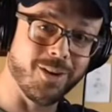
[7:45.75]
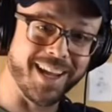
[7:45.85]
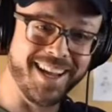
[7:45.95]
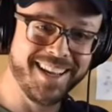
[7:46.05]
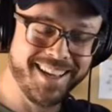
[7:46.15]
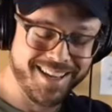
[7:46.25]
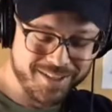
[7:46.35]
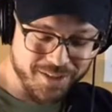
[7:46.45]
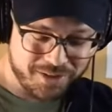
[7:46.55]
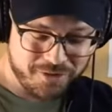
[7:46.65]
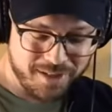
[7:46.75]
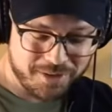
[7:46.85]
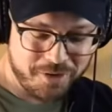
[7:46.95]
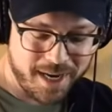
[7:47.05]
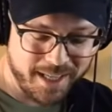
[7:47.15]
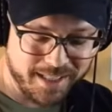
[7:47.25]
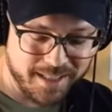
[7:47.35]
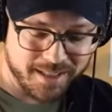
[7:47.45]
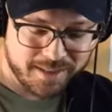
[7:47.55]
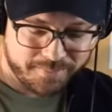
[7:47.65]
Okay? So let's try it like
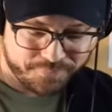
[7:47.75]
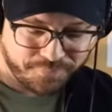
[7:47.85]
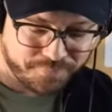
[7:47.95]
this.